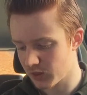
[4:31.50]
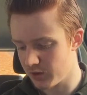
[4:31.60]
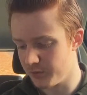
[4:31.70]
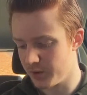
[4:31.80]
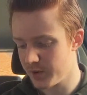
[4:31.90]

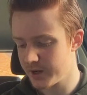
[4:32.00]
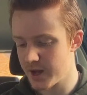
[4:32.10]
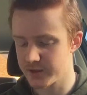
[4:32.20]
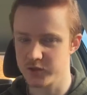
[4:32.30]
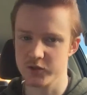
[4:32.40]
of my main
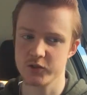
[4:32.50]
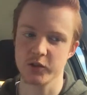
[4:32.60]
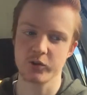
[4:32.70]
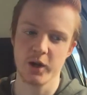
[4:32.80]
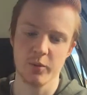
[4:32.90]
actors to
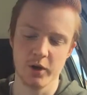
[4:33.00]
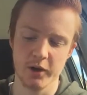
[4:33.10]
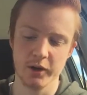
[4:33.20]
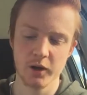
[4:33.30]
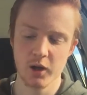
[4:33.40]
create
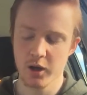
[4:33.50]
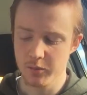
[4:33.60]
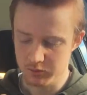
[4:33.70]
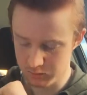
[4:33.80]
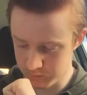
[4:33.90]
my
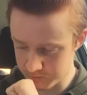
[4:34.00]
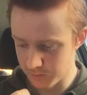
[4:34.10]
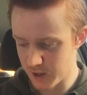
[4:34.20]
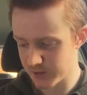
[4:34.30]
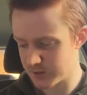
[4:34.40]

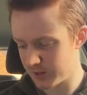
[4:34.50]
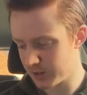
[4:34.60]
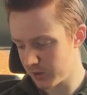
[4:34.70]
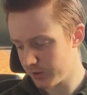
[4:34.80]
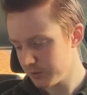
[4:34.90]
magazine
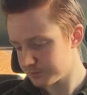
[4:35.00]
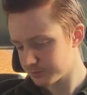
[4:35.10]
cover,